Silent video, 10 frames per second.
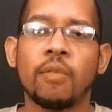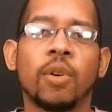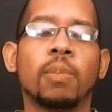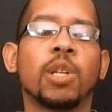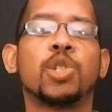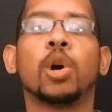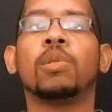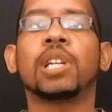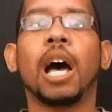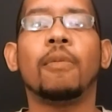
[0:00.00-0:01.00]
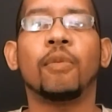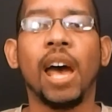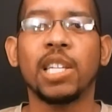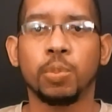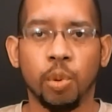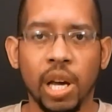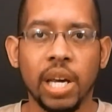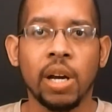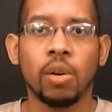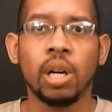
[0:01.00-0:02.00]
From the Showtime fast break
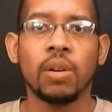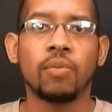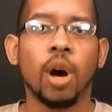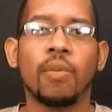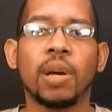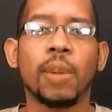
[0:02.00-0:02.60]
era involving